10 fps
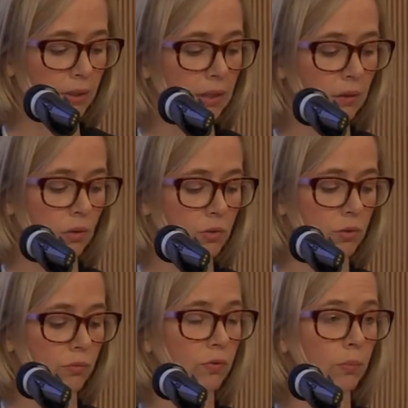
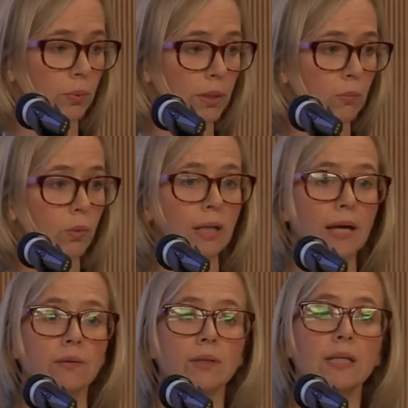ecological footprint will
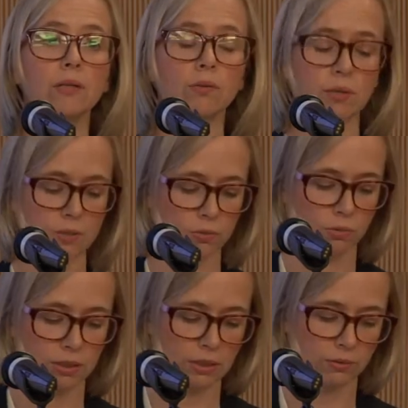either increase
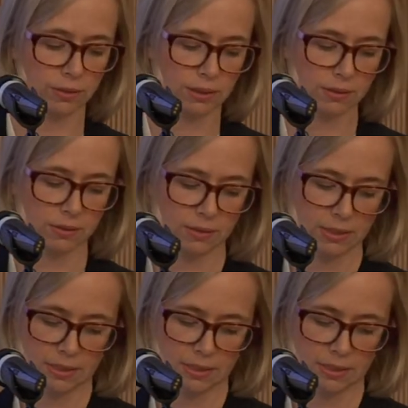or decrease.